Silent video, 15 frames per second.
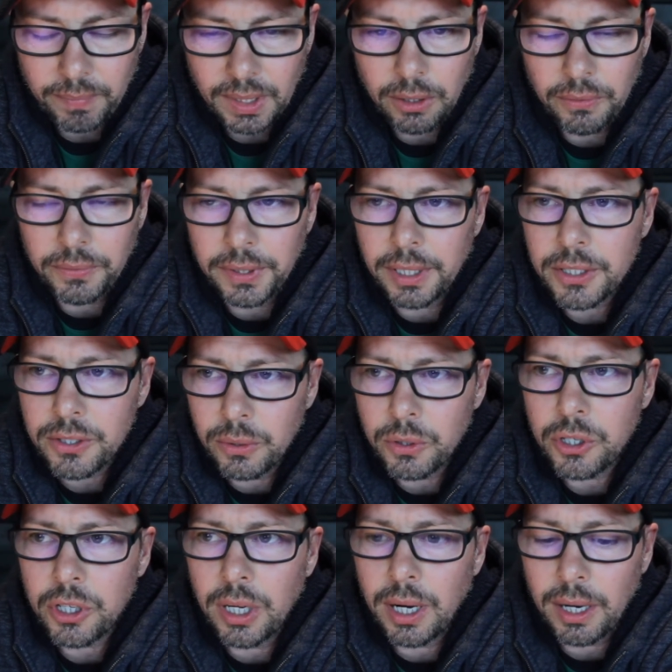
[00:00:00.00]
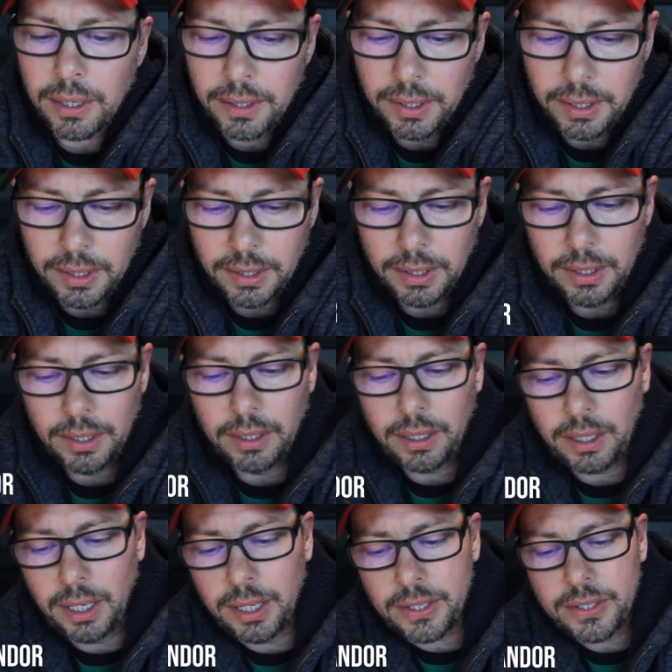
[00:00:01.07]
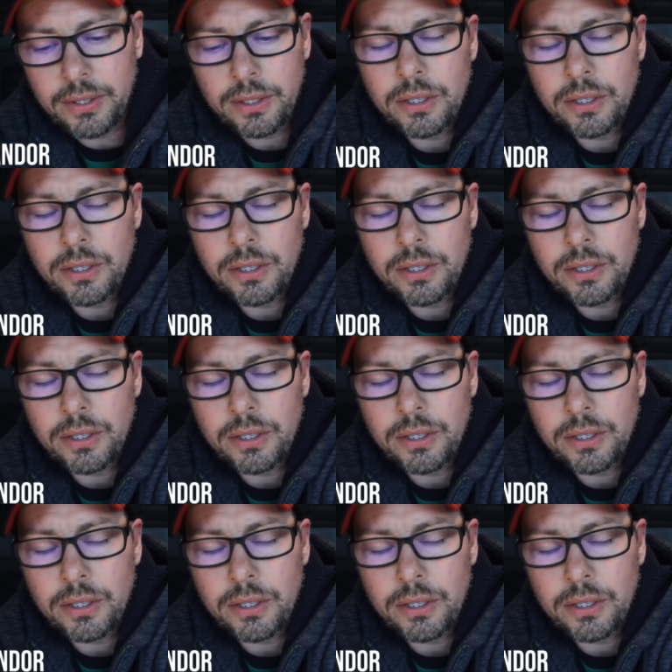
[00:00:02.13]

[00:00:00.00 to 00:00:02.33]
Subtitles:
of their social class.